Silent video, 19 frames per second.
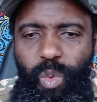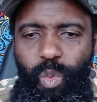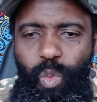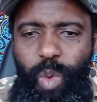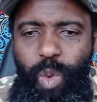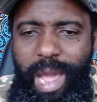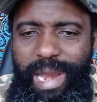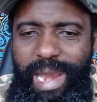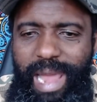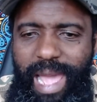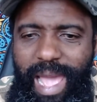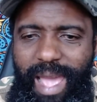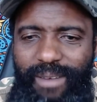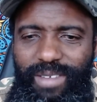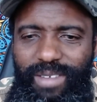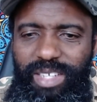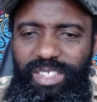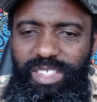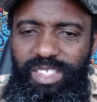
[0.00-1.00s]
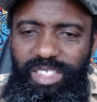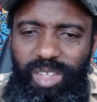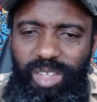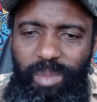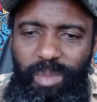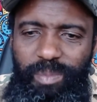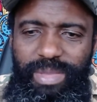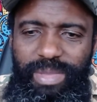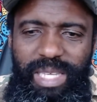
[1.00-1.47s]
Whenever
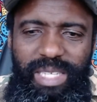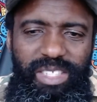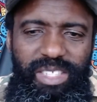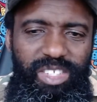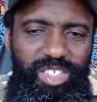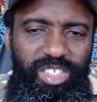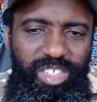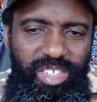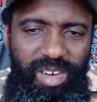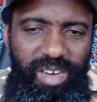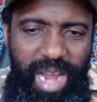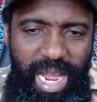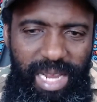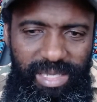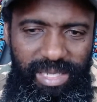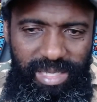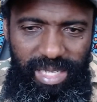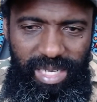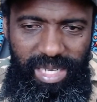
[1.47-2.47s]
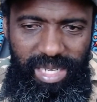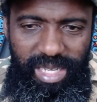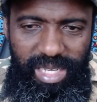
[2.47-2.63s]
something tragic